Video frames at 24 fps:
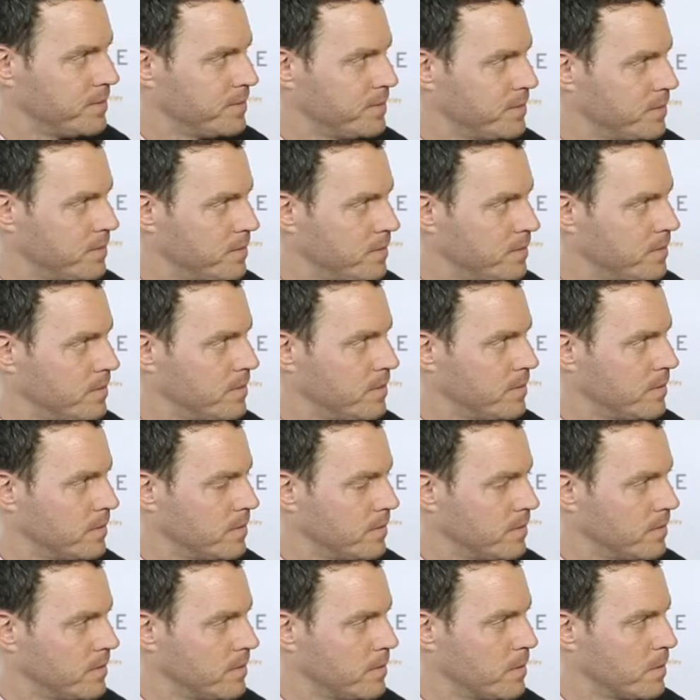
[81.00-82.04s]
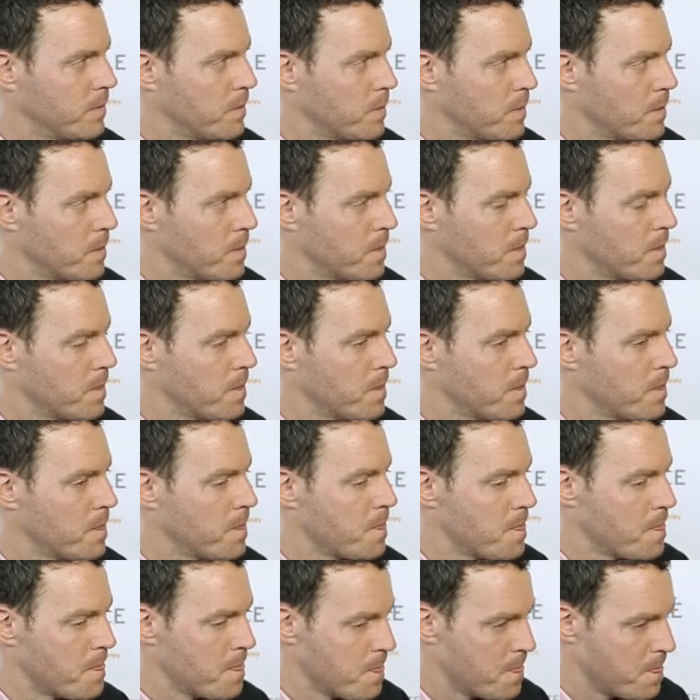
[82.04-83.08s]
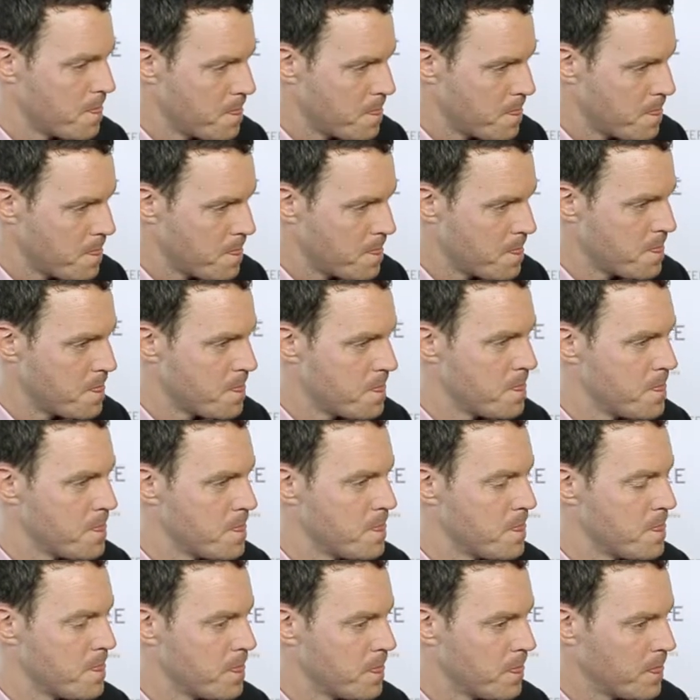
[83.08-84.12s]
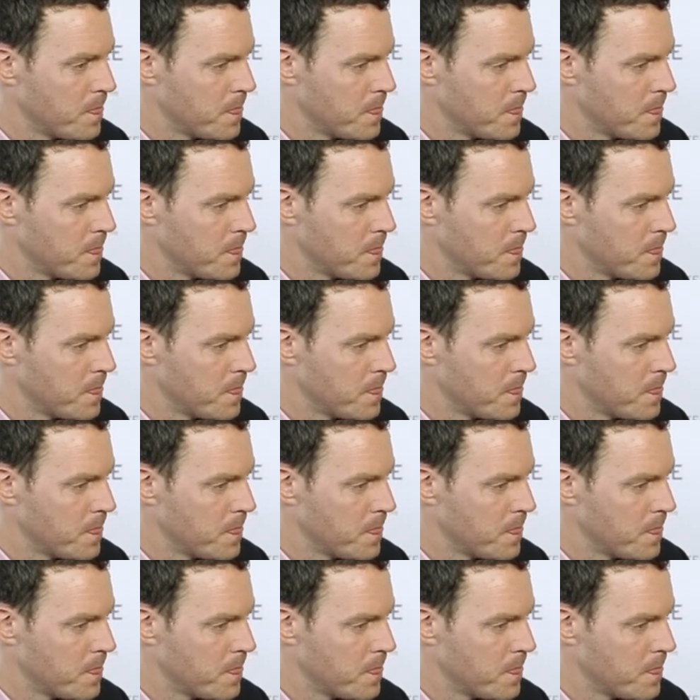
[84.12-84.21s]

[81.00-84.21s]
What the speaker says: No words are spoken by the person on screen.